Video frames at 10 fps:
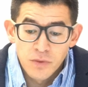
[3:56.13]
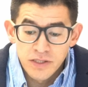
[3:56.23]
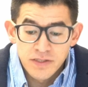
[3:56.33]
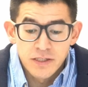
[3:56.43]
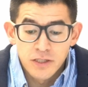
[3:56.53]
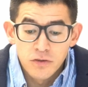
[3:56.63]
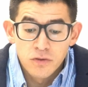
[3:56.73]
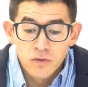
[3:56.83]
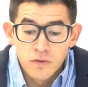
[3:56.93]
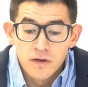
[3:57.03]
as well as the
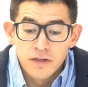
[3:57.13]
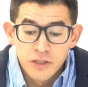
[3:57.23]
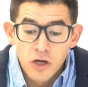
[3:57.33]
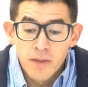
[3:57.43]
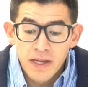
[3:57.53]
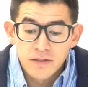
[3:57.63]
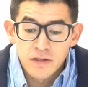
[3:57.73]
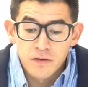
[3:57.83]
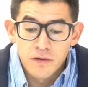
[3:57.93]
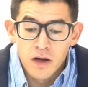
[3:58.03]
2
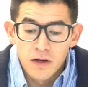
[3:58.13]
domains